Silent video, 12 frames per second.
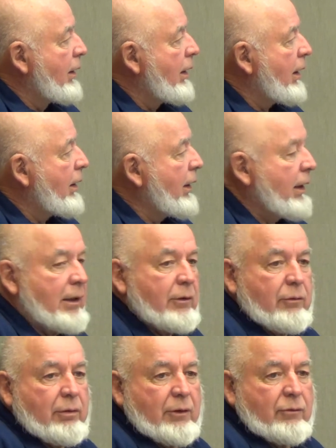and he had a
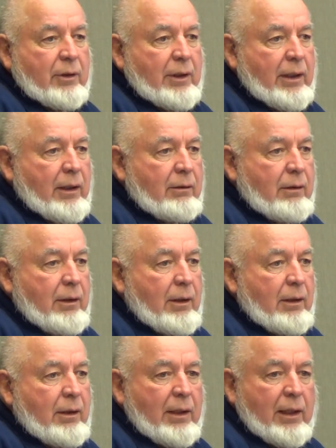trust account,
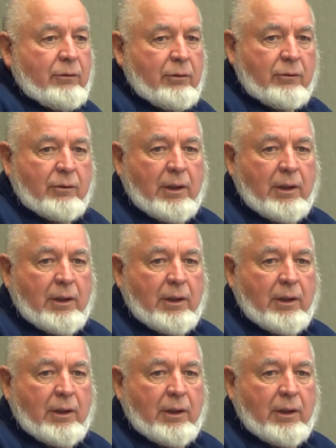and in that trust